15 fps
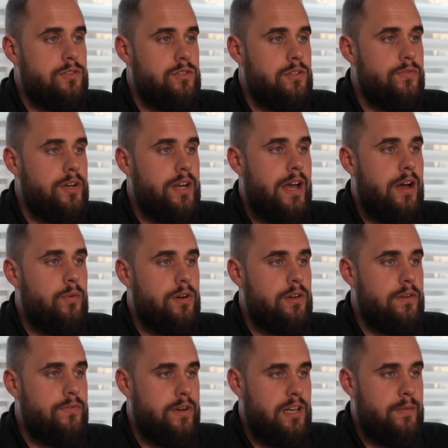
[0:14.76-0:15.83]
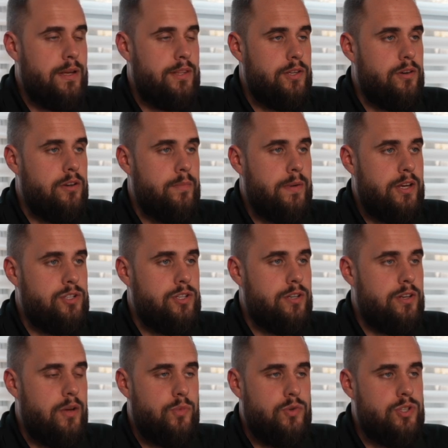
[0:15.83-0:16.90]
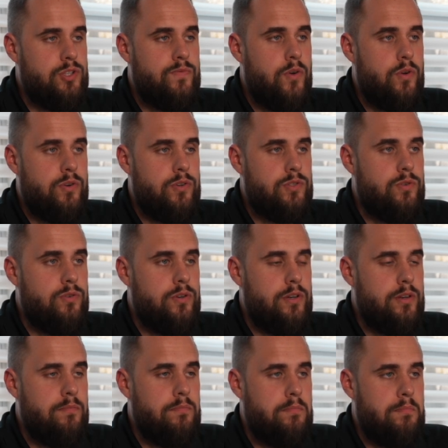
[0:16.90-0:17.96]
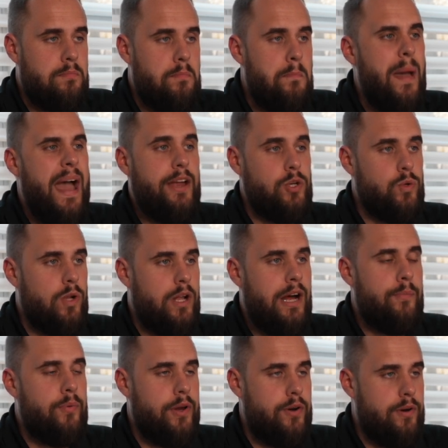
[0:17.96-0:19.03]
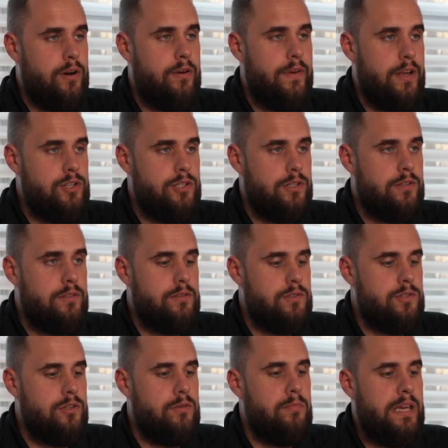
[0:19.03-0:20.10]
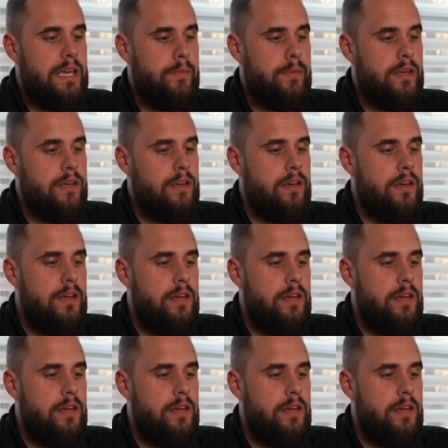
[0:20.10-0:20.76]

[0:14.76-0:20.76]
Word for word: So for now, we're going to forget about the automation and we'll just focus on manual operator intervention. So maybe